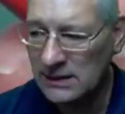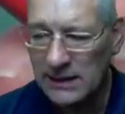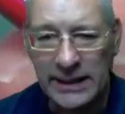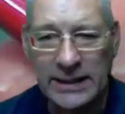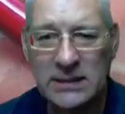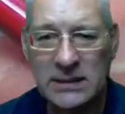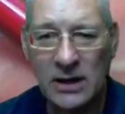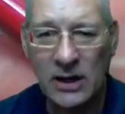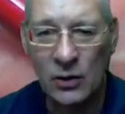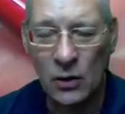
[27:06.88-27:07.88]
it's
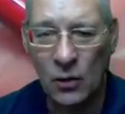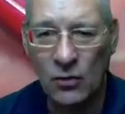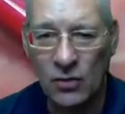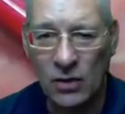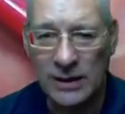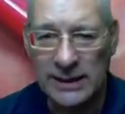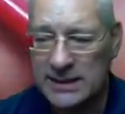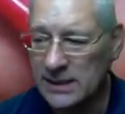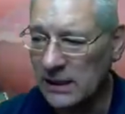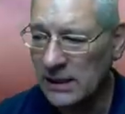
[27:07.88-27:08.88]
an awful lot
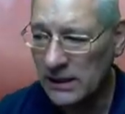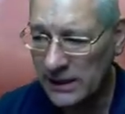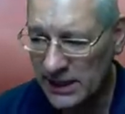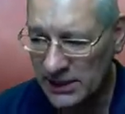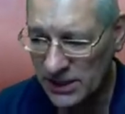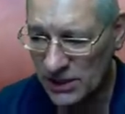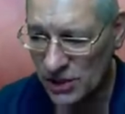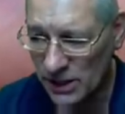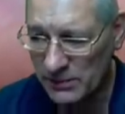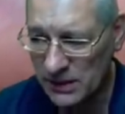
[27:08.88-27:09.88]
easier. Yes, this
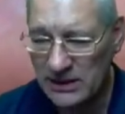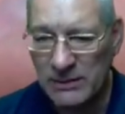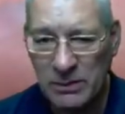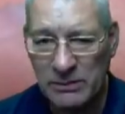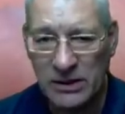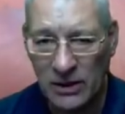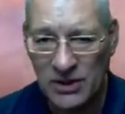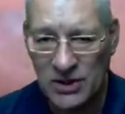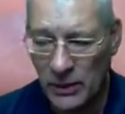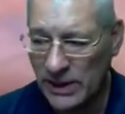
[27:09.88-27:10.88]
chip does implement I
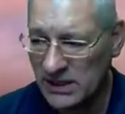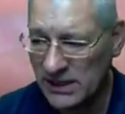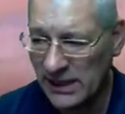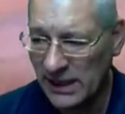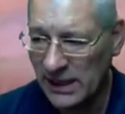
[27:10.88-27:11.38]
squared C